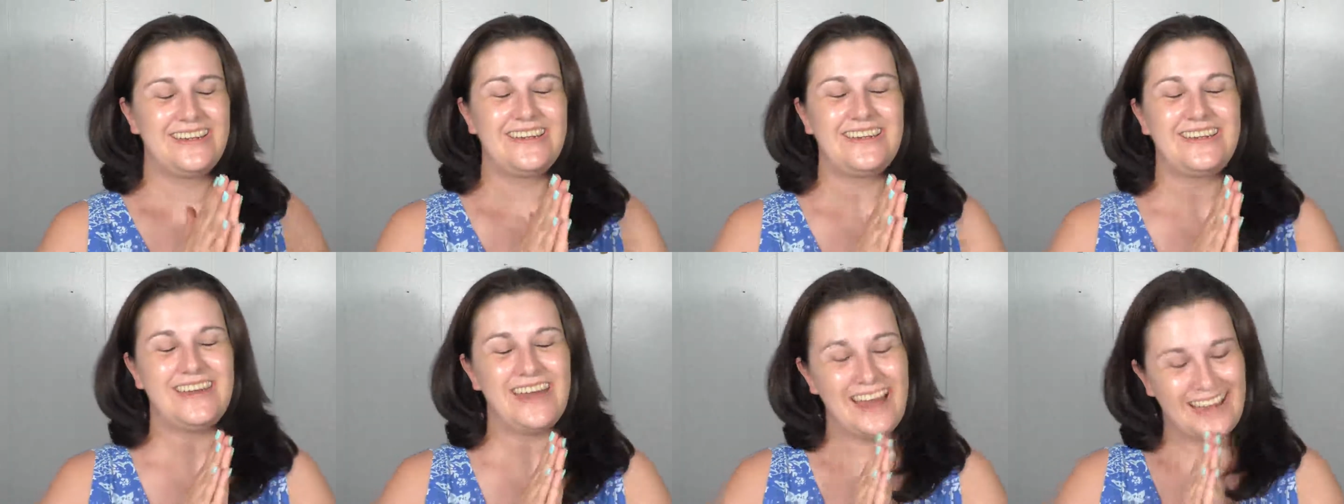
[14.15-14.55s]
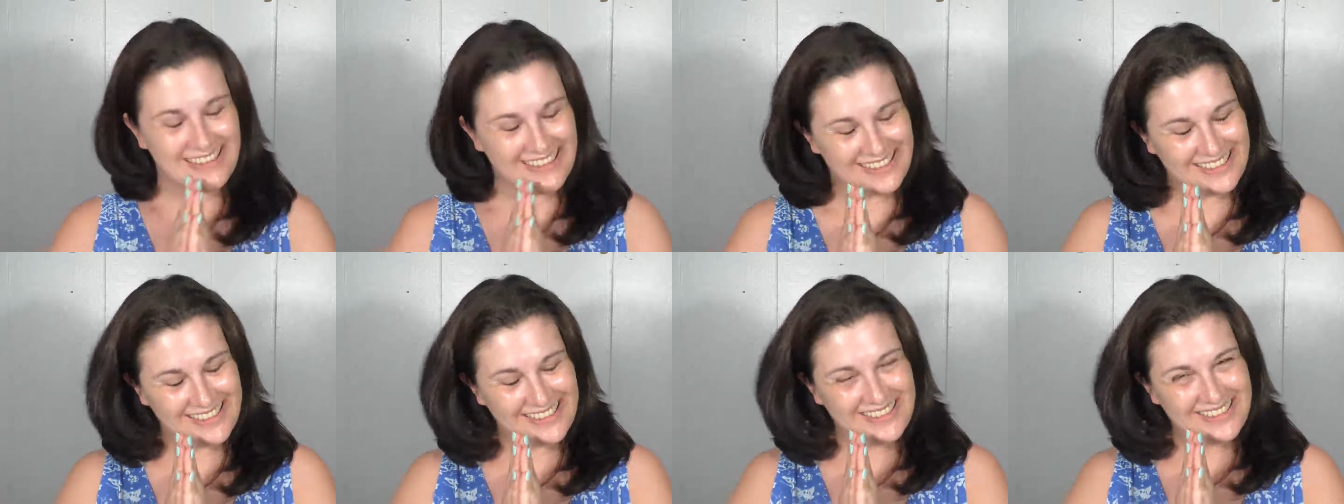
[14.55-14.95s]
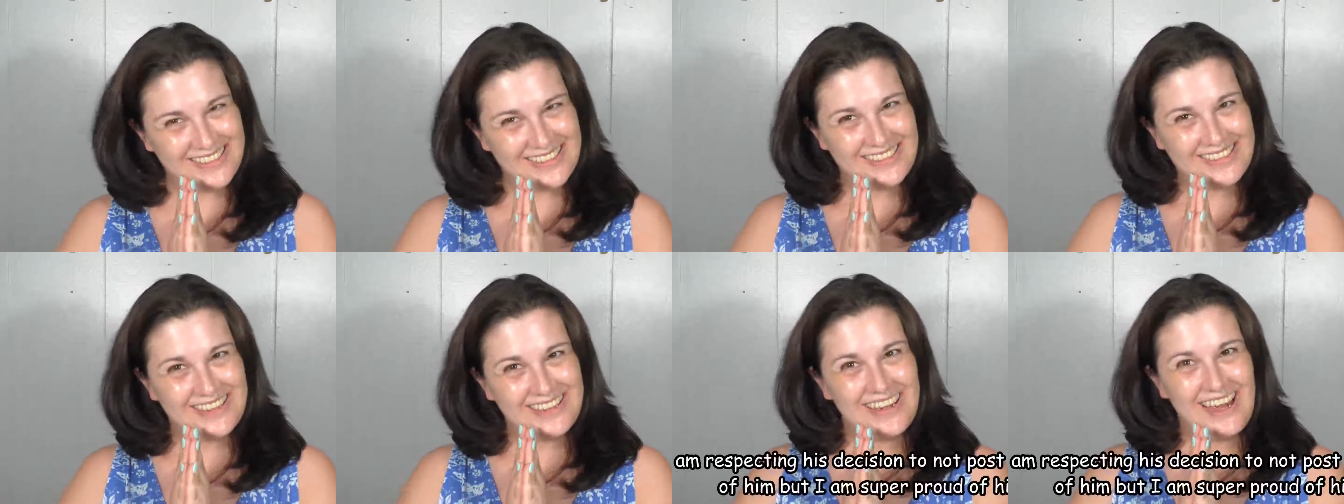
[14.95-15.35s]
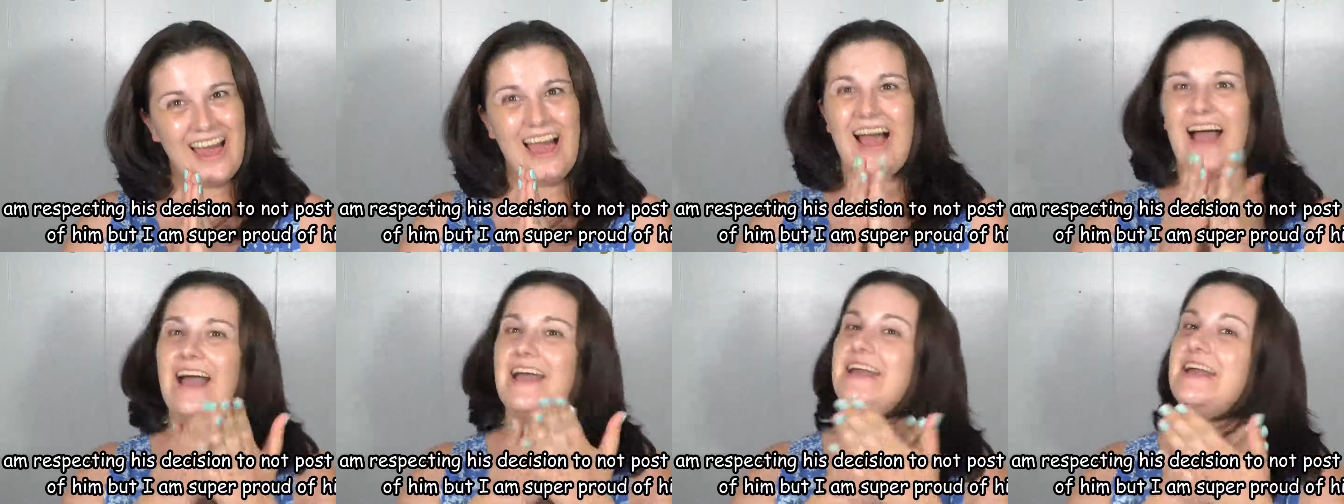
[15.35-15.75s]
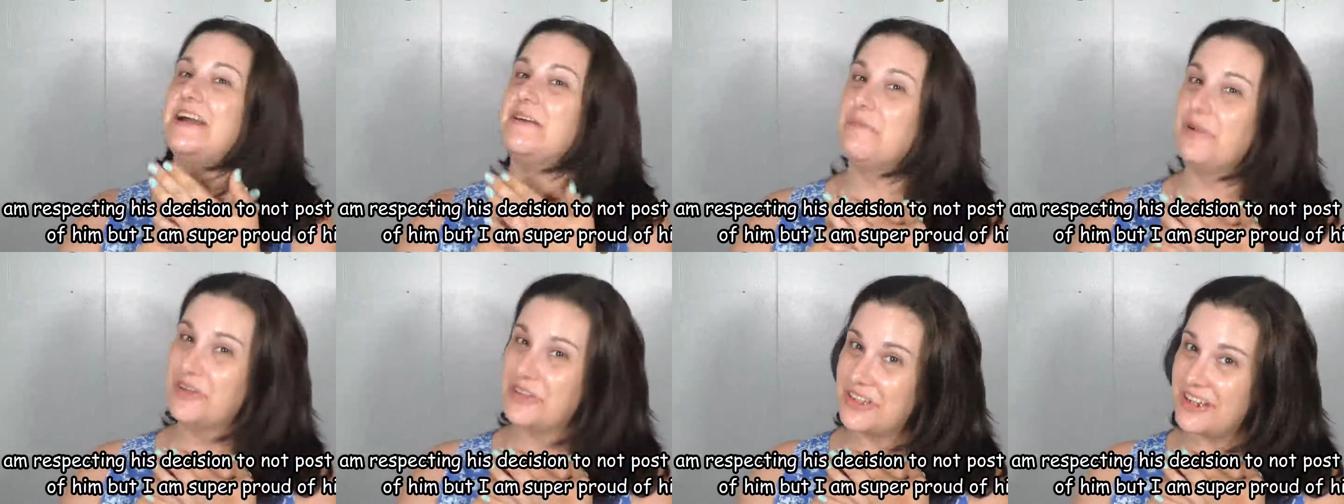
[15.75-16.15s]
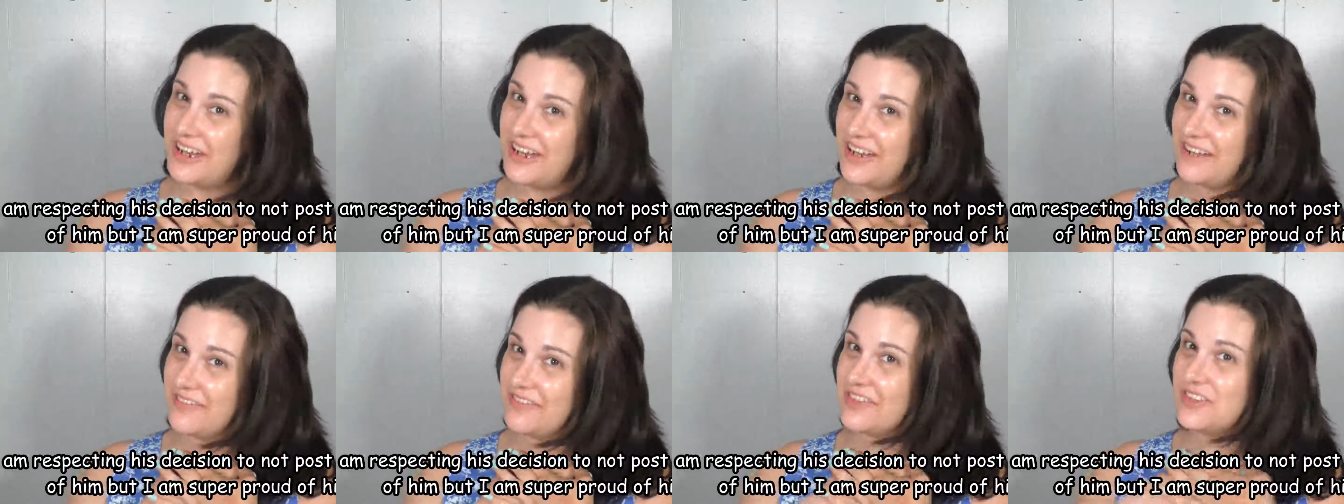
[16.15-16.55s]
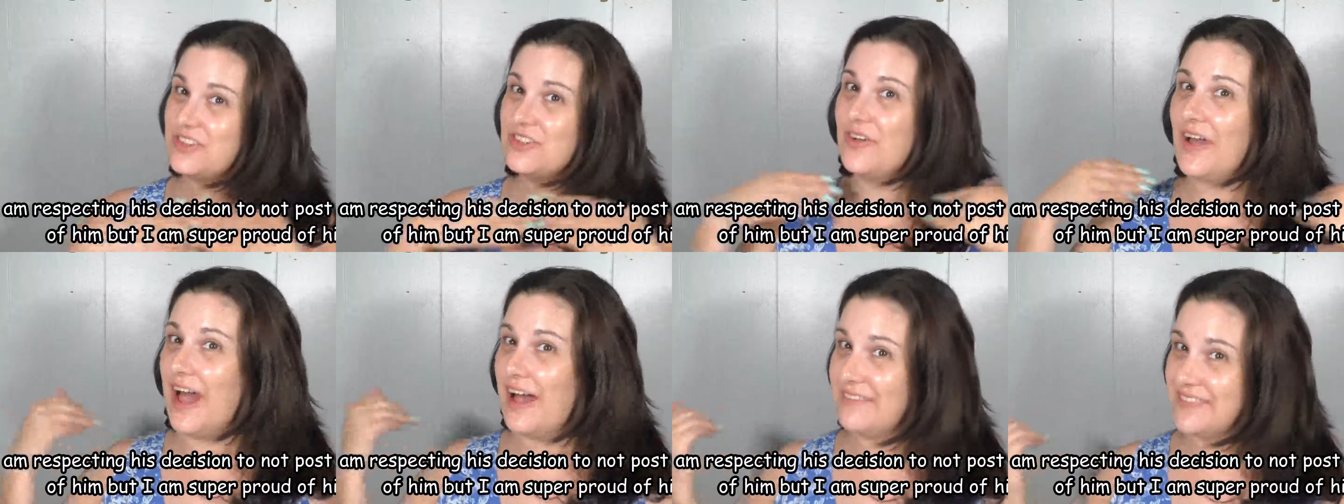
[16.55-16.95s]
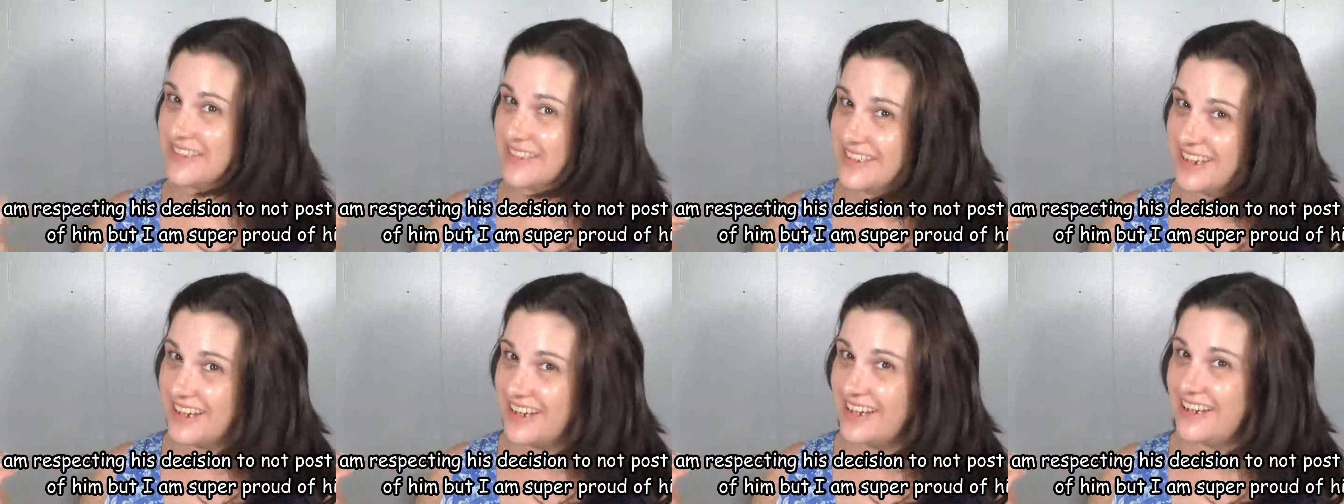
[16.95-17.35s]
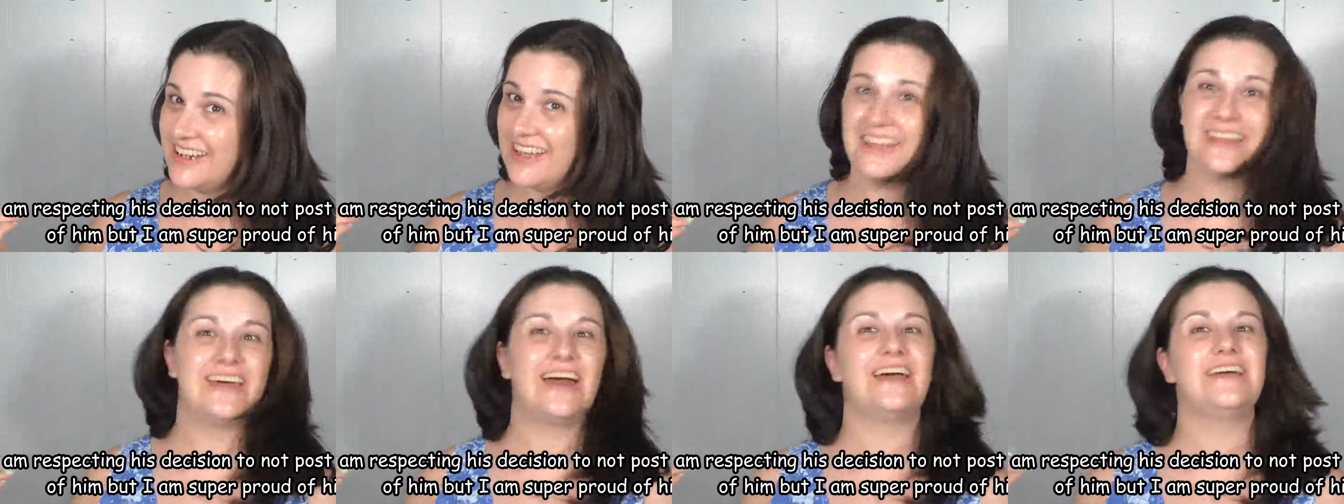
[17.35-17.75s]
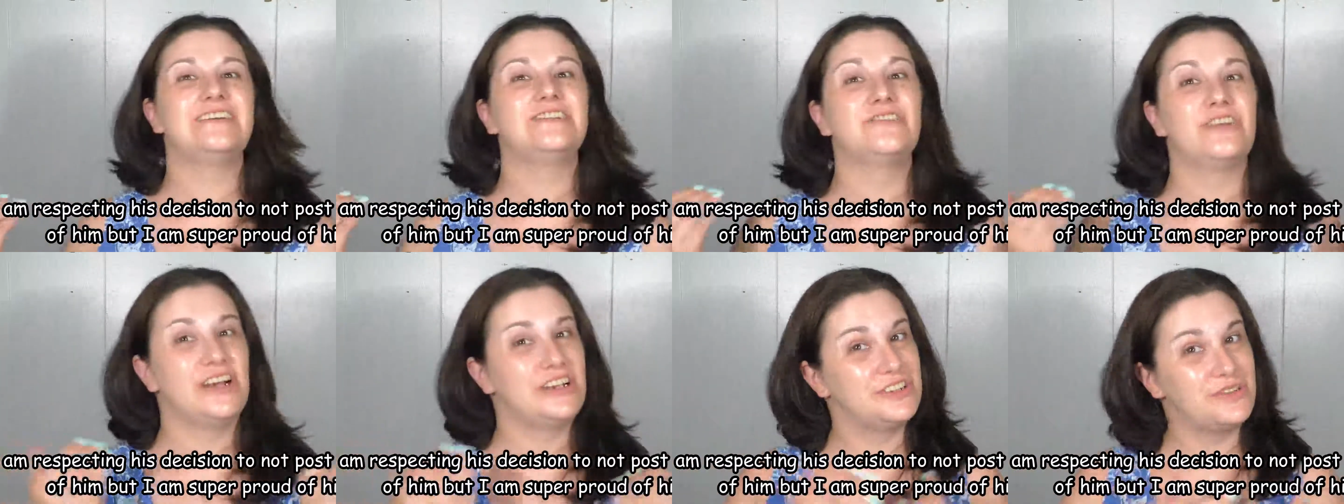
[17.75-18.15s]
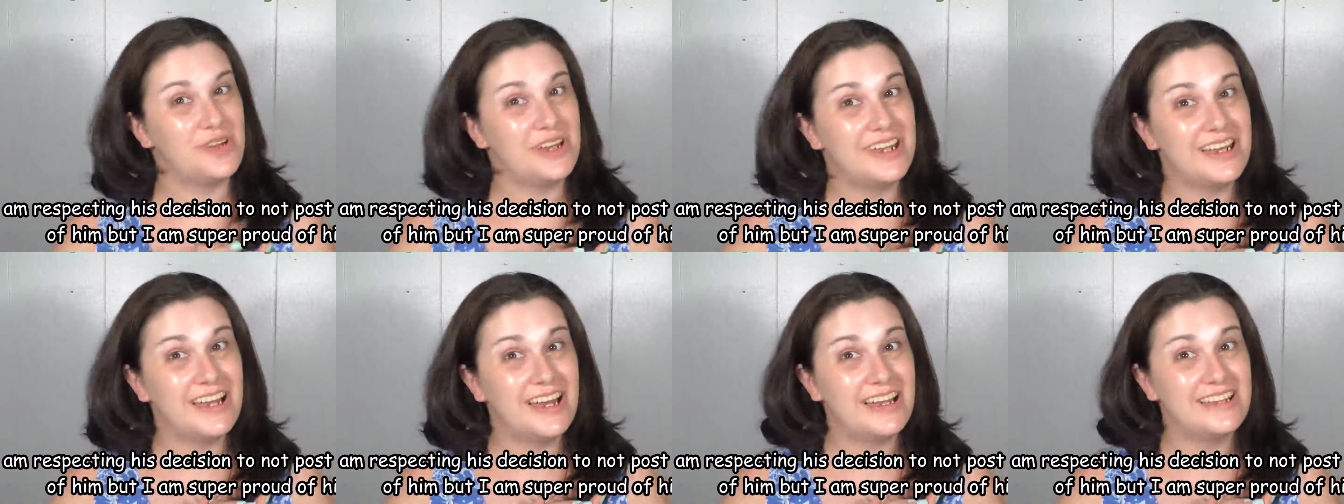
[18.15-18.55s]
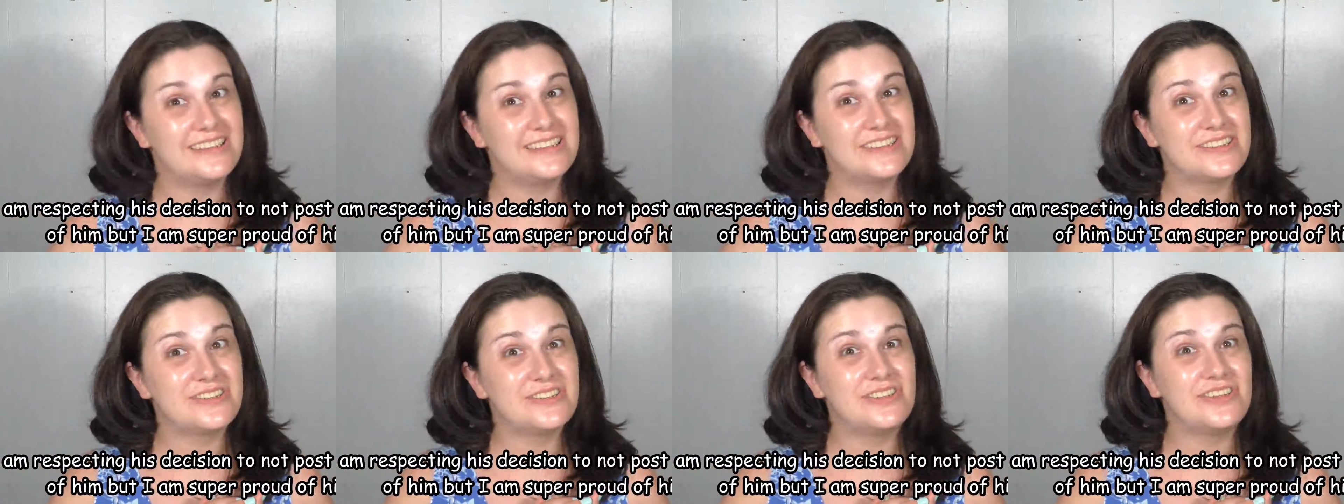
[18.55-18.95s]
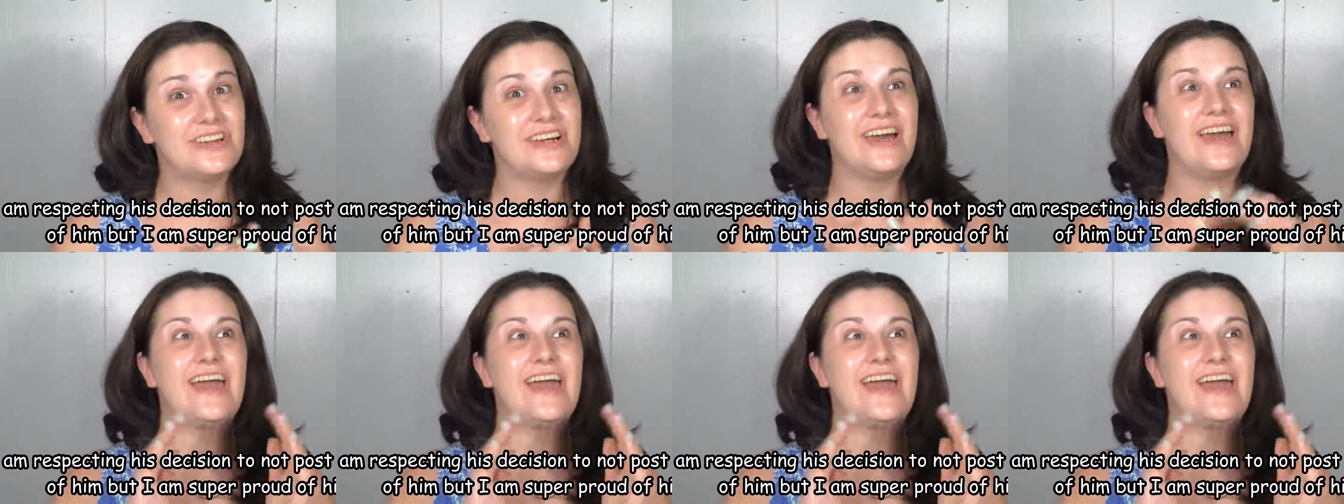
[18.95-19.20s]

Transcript: Yes, I am old enough to have a son that is graduating high school,